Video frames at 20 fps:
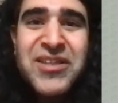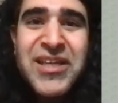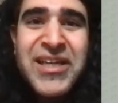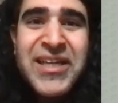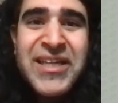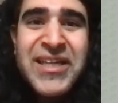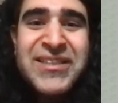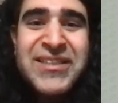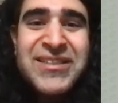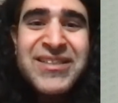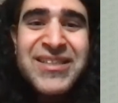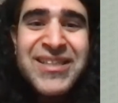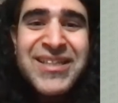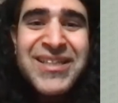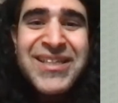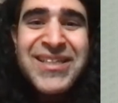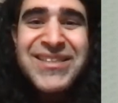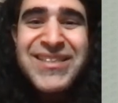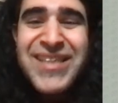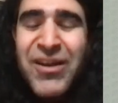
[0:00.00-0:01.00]
And
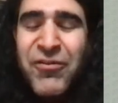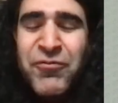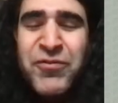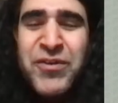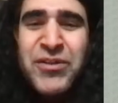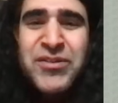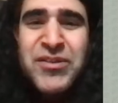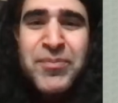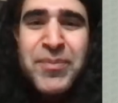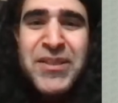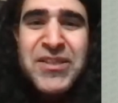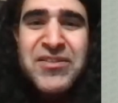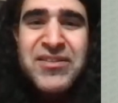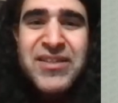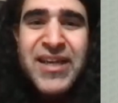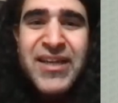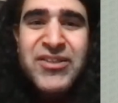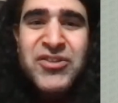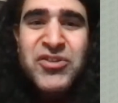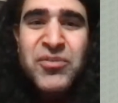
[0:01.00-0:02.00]
that feels a bit
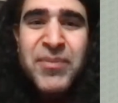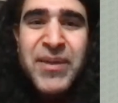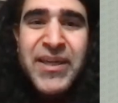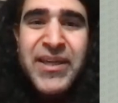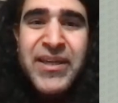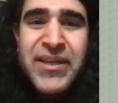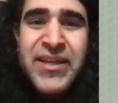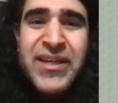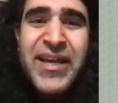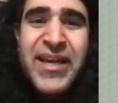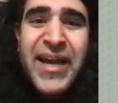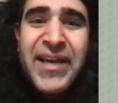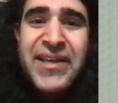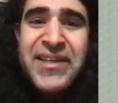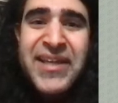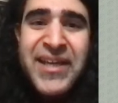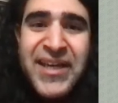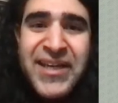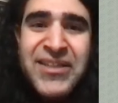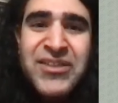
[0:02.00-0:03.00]
sad to me. I
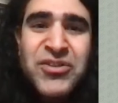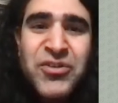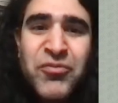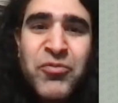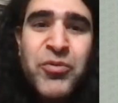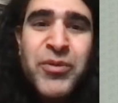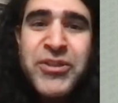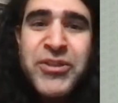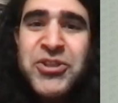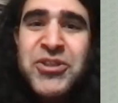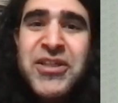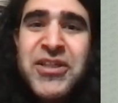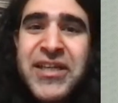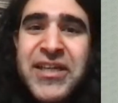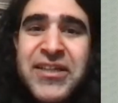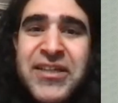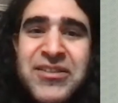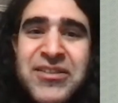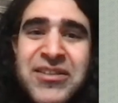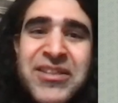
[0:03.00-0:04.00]
kind of wish
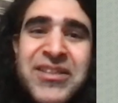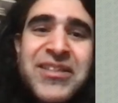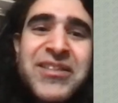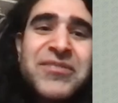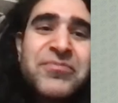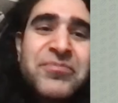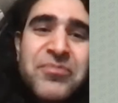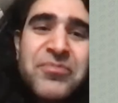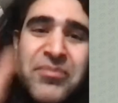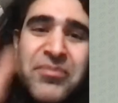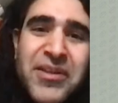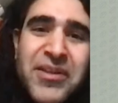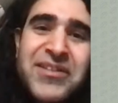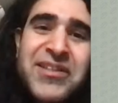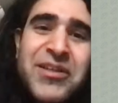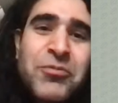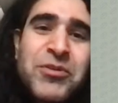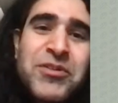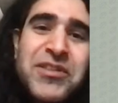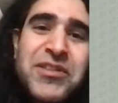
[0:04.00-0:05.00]
that there
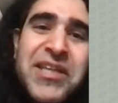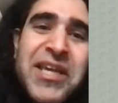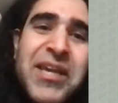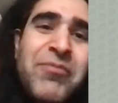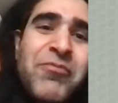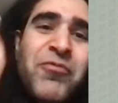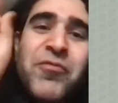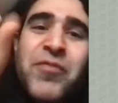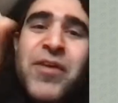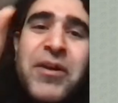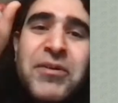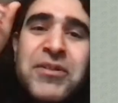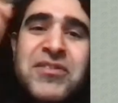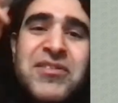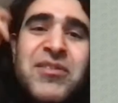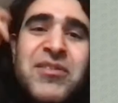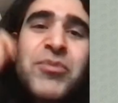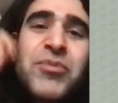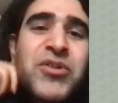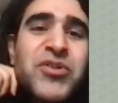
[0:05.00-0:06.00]
was a game very
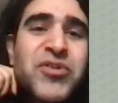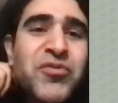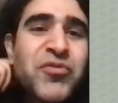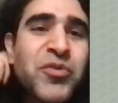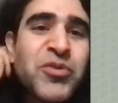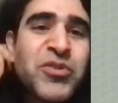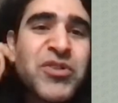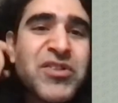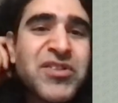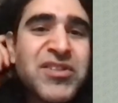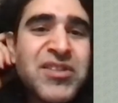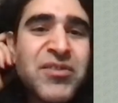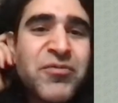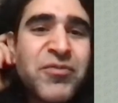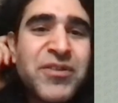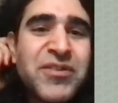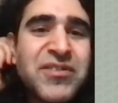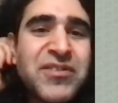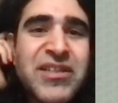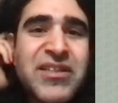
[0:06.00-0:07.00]
similar to
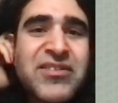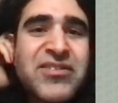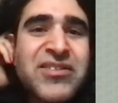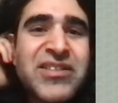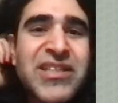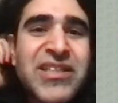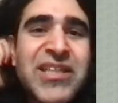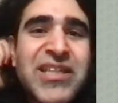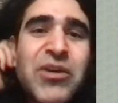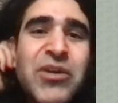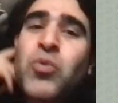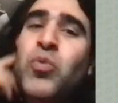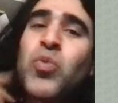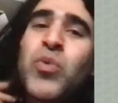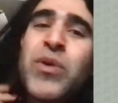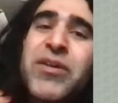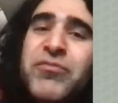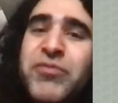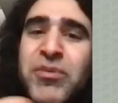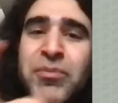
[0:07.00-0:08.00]
photosynthesis,
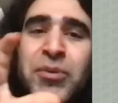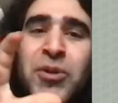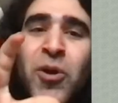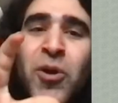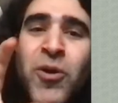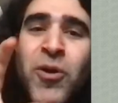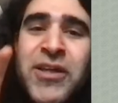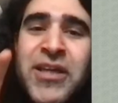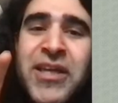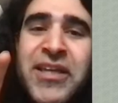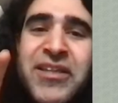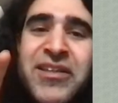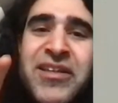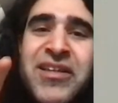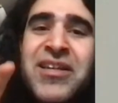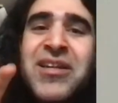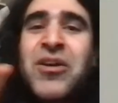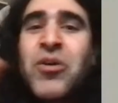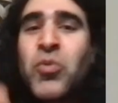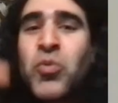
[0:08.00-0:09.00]
with the blocking,
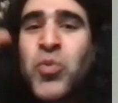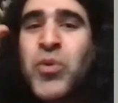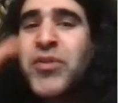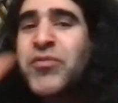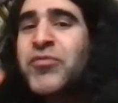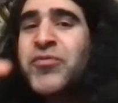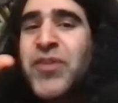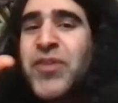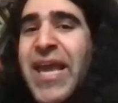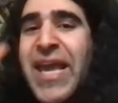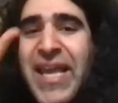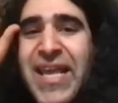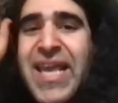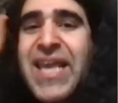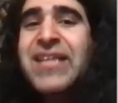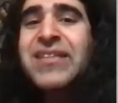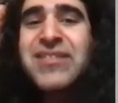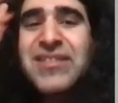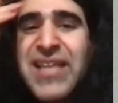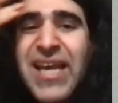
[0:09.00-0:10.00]
with
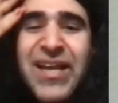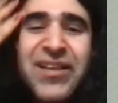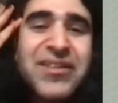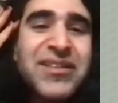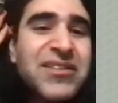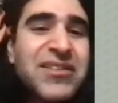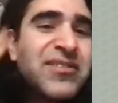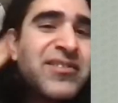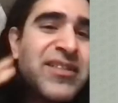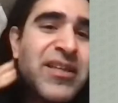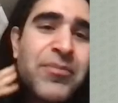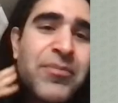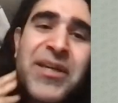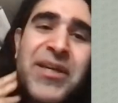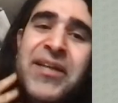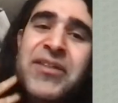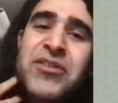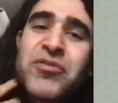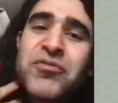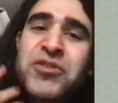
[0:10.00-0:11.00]
exactly the same
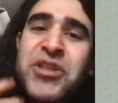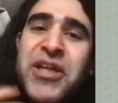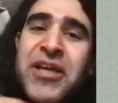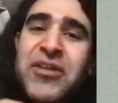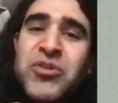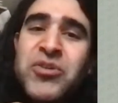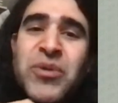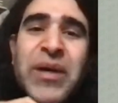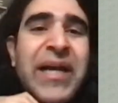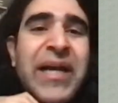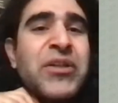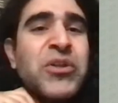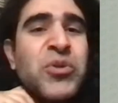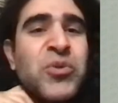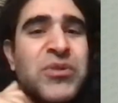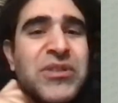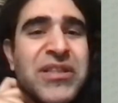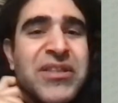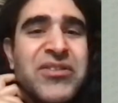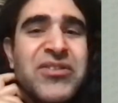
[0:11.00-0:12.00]
kind of shadow. I know
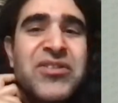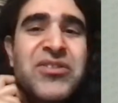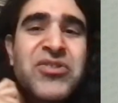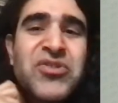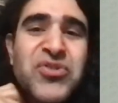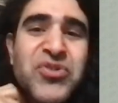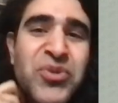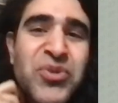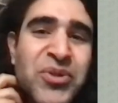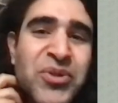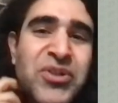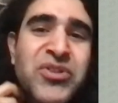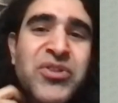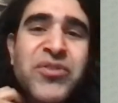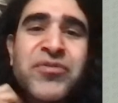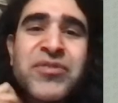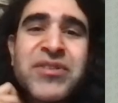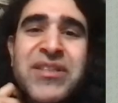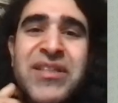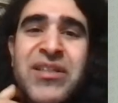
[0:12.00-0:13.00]
there's a sort
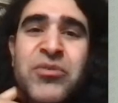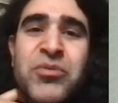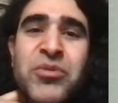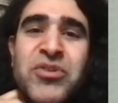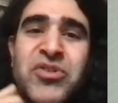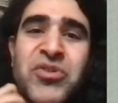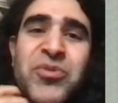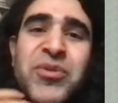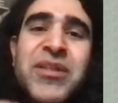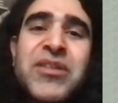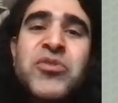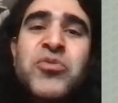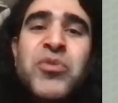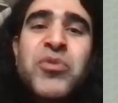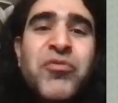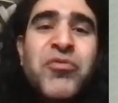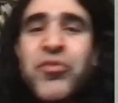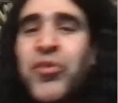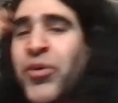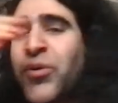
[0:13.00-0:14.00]
of sequel to it with
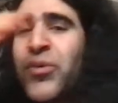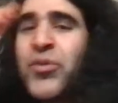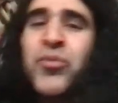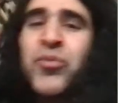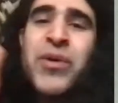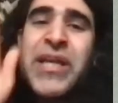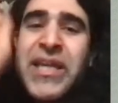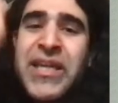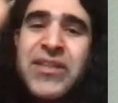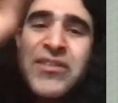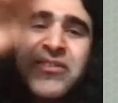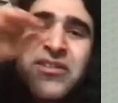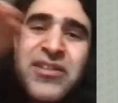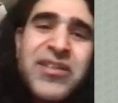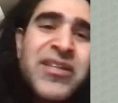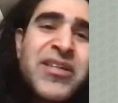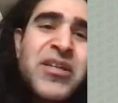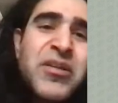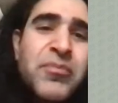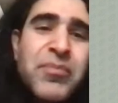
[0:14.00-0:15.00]
4 ways,
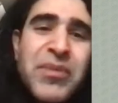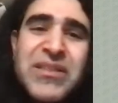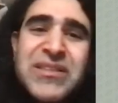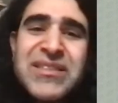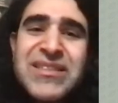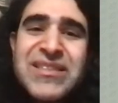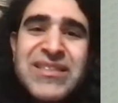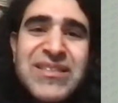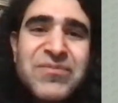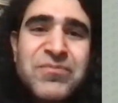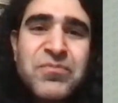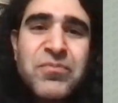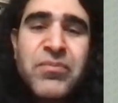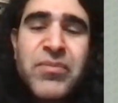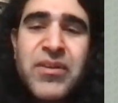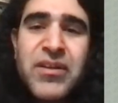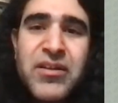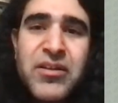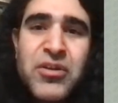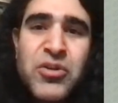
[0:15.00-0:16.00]
but
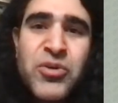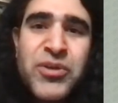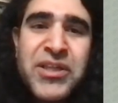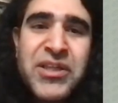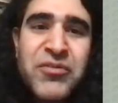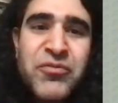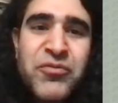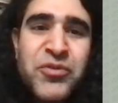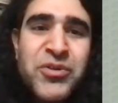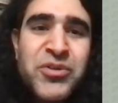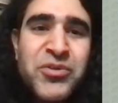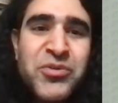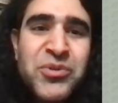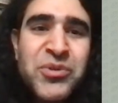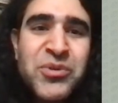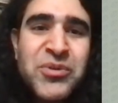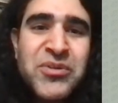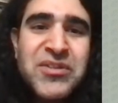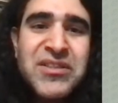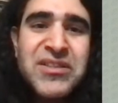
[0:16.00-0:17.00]
looking through the
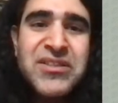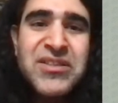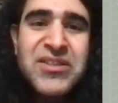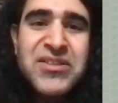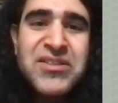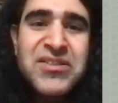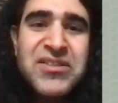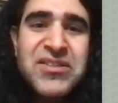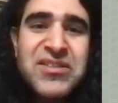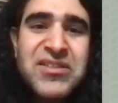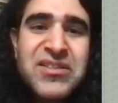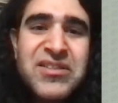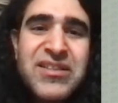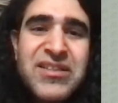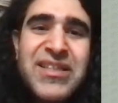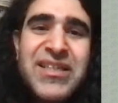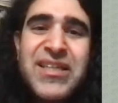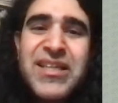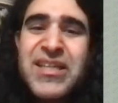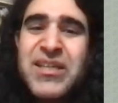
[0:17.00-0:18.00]
rules, it doesn't
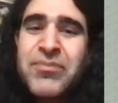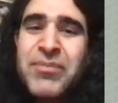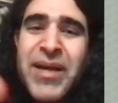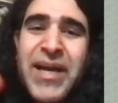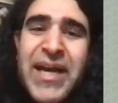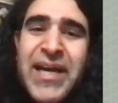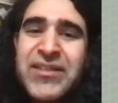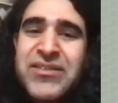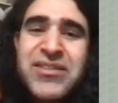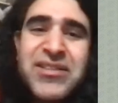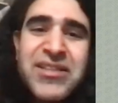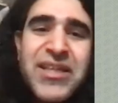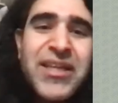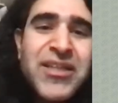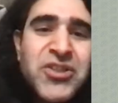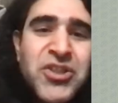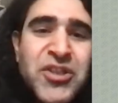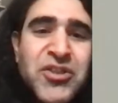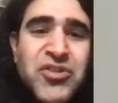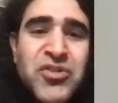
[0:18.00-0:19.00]
seem as
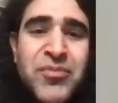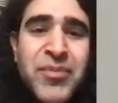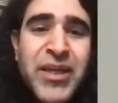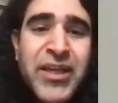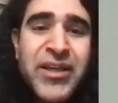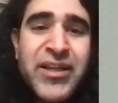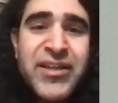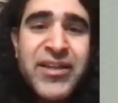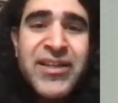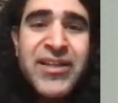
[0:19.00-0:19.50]
engaging to me.